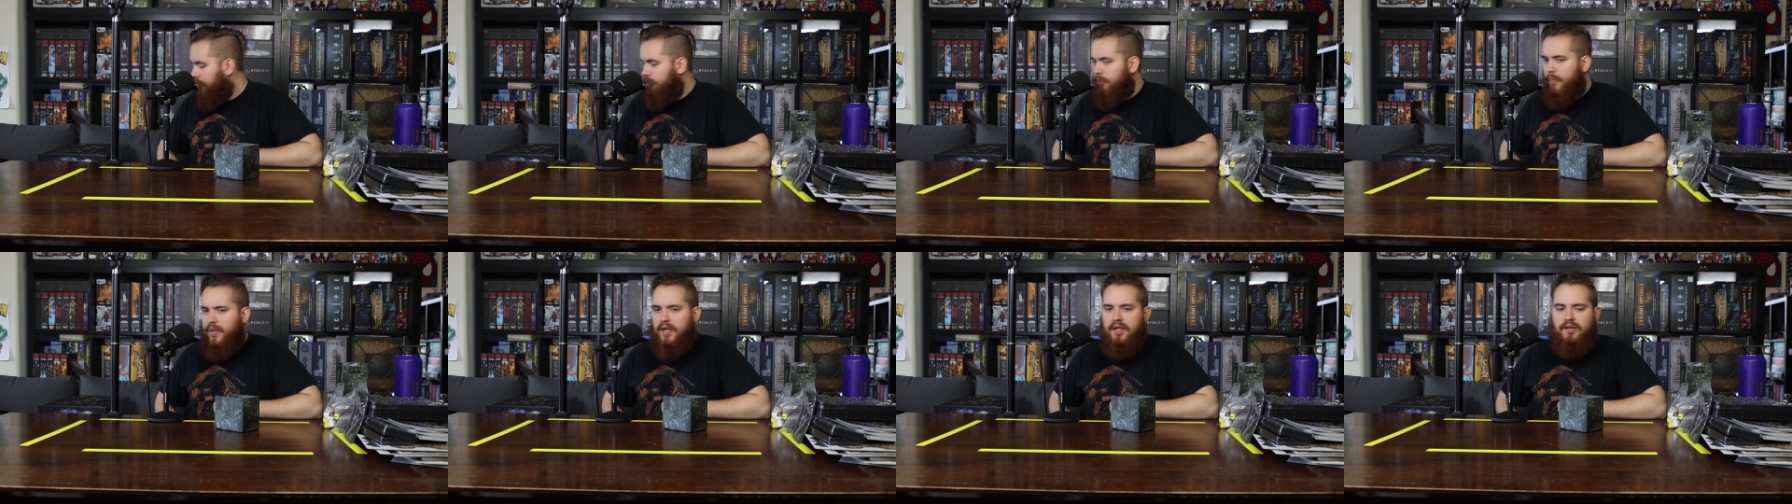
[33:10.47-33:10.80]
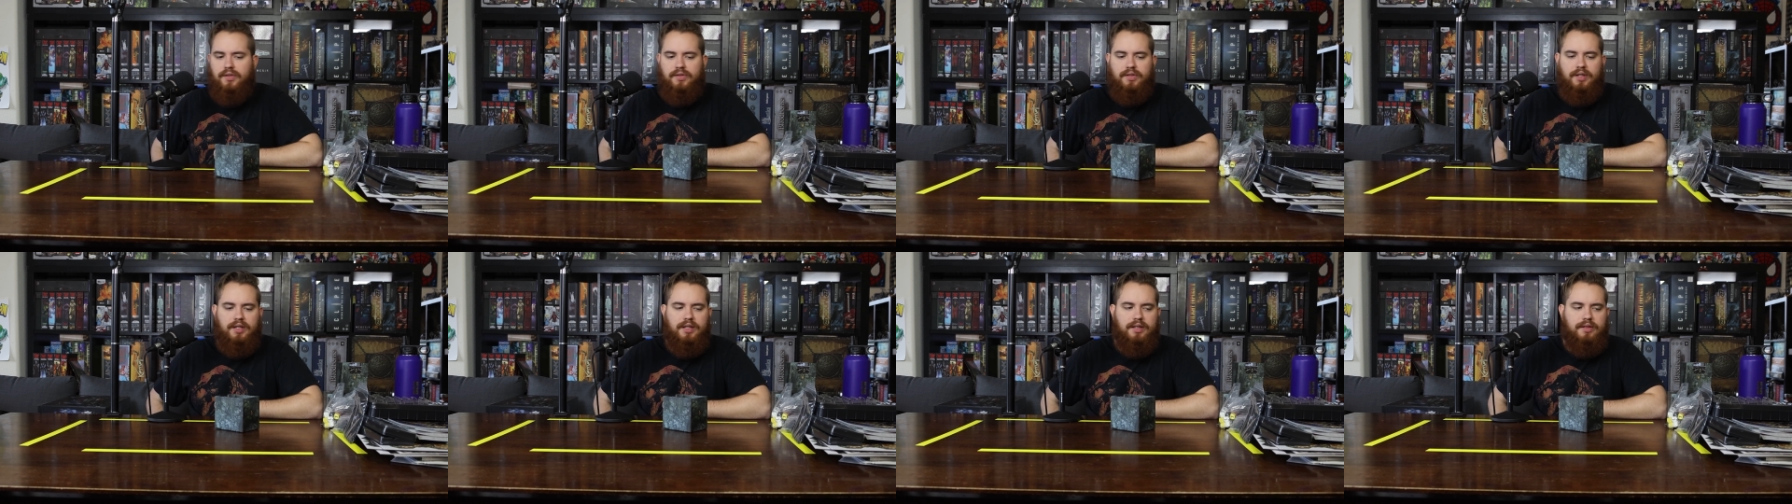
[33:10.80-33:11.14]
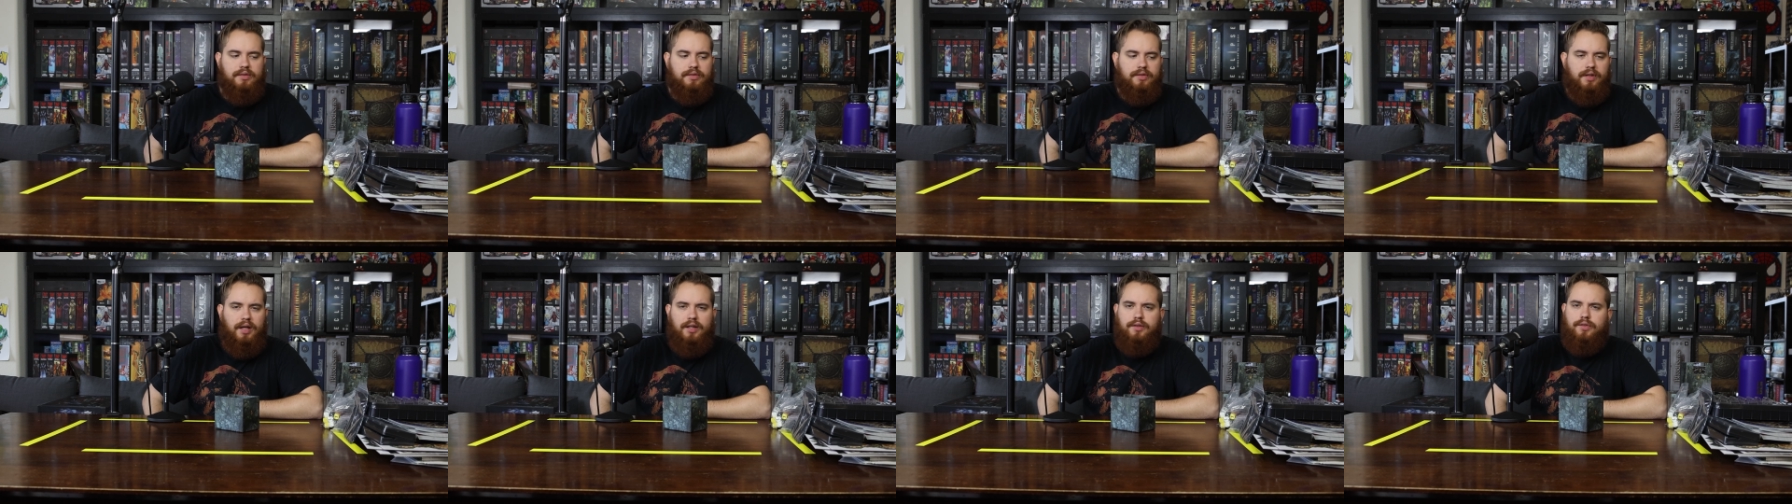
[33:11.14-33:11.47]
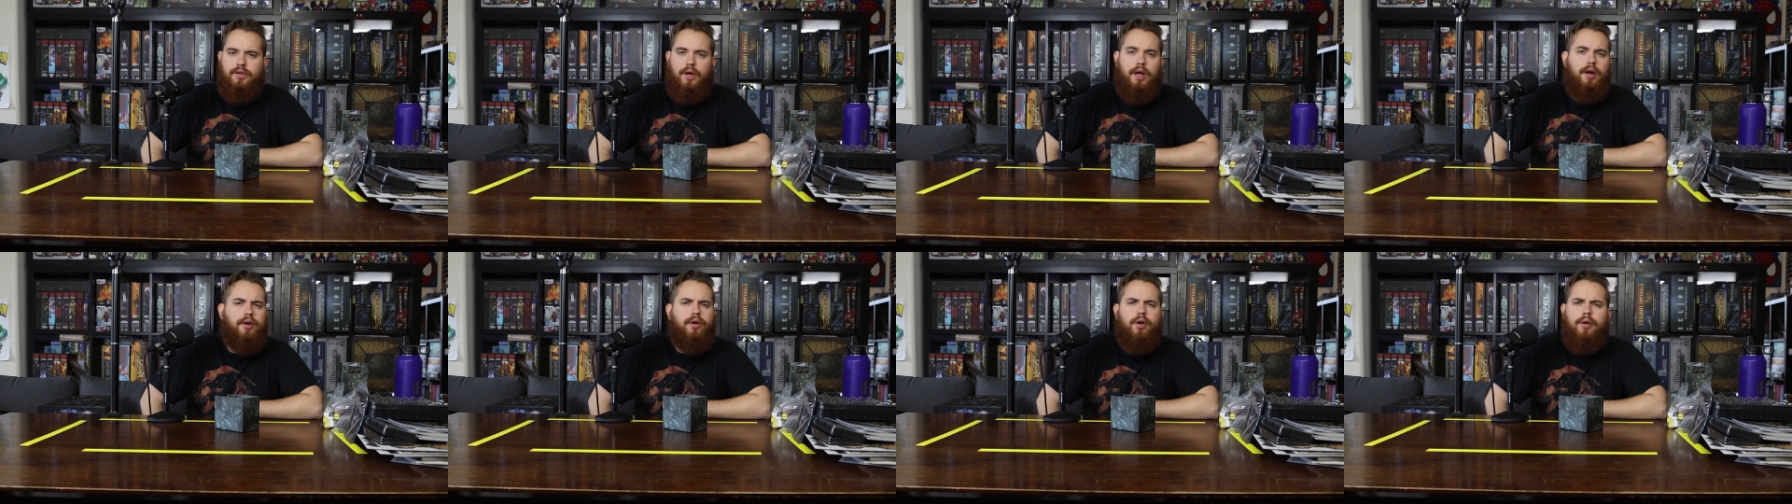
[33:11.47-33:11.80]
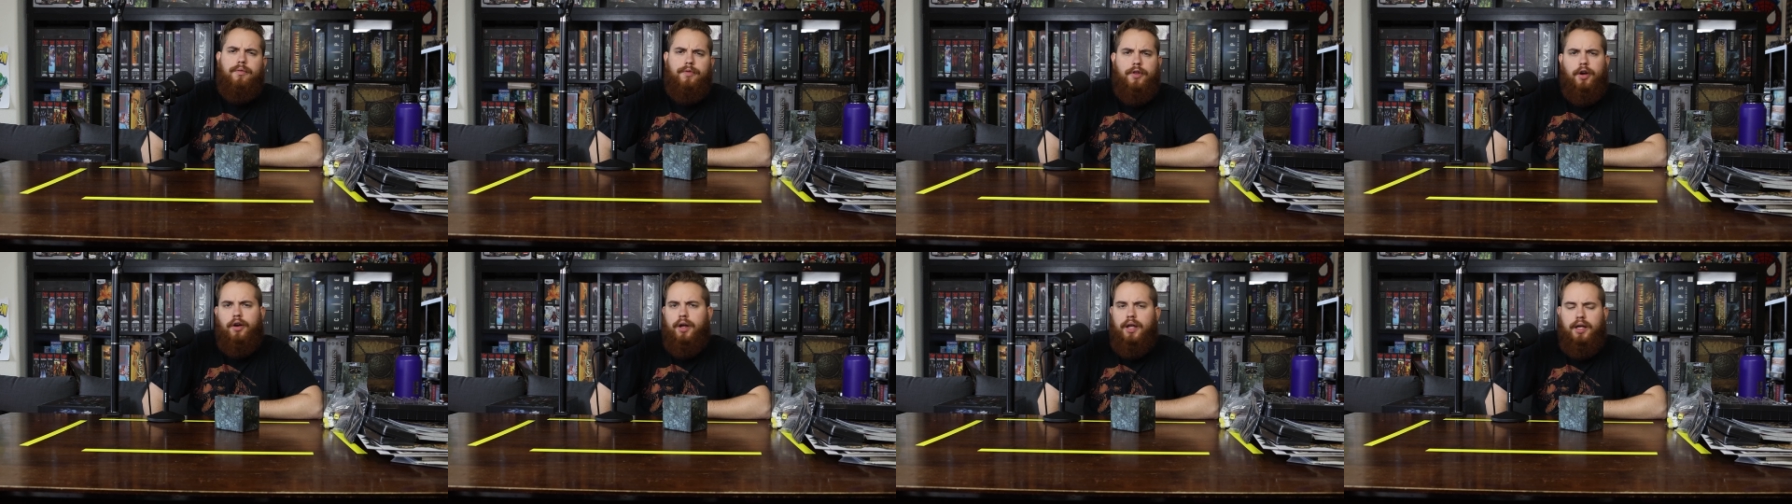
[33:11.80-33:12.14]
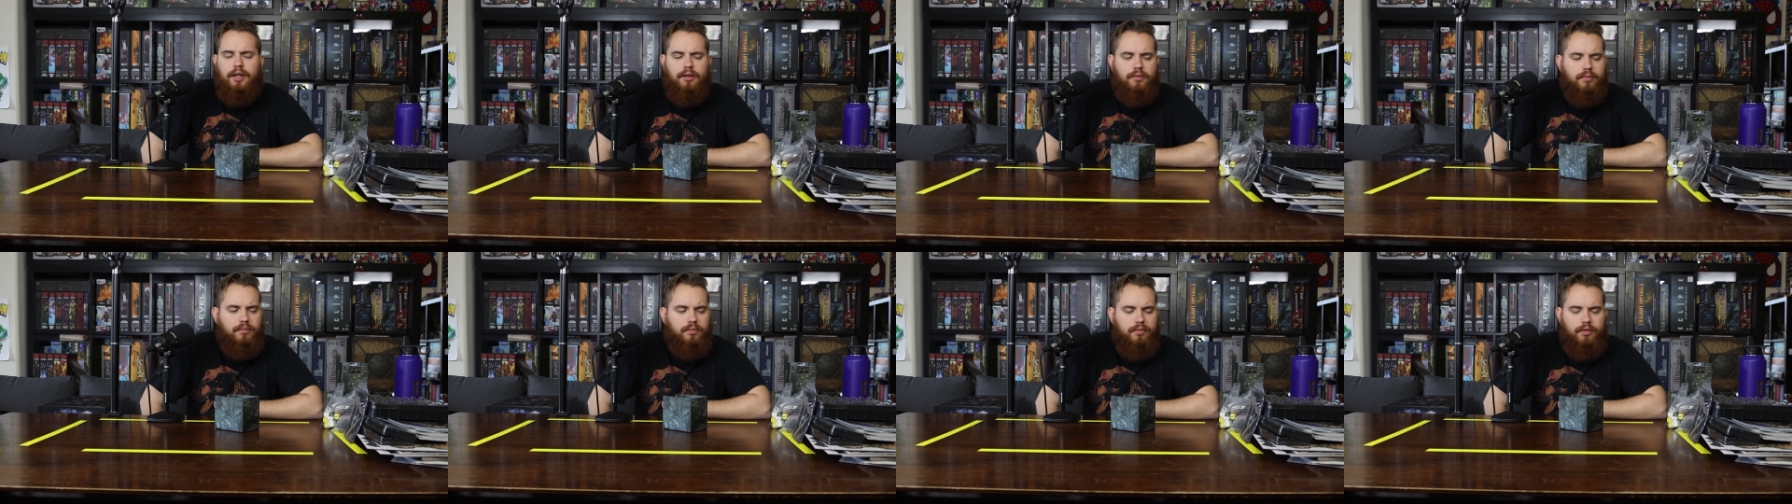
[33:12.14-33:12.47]
beasties, and so I don't know if they're
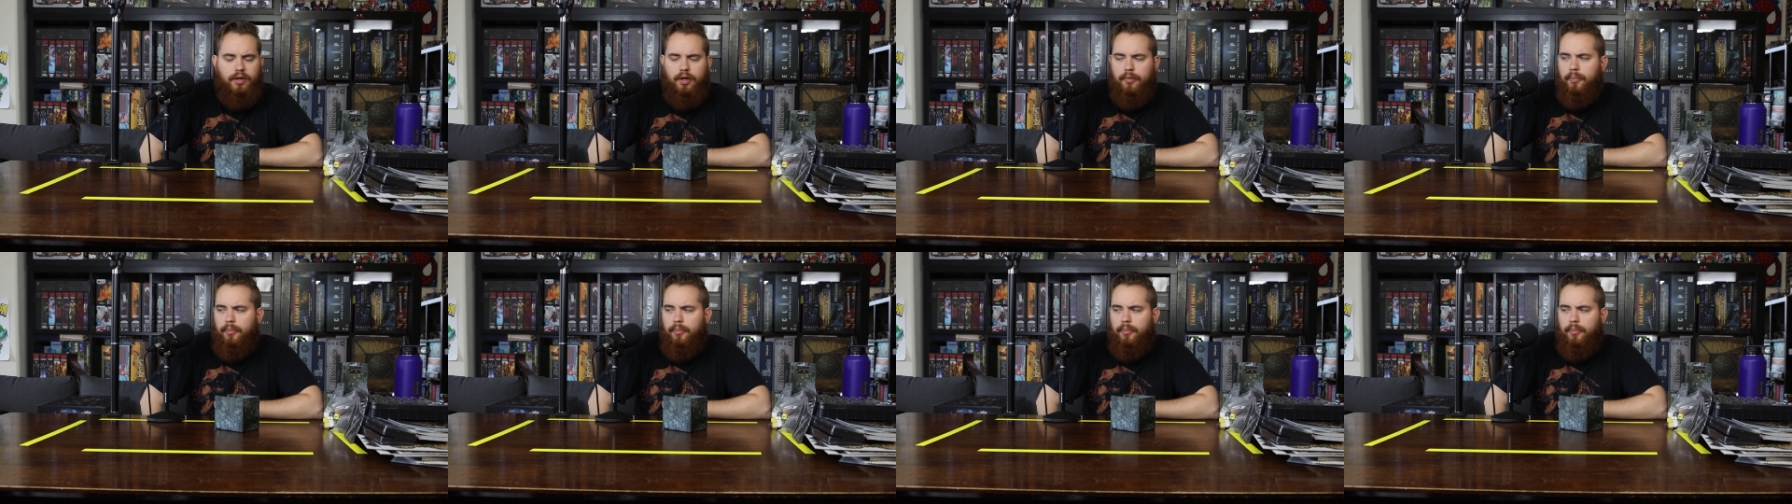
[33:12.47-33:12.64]
in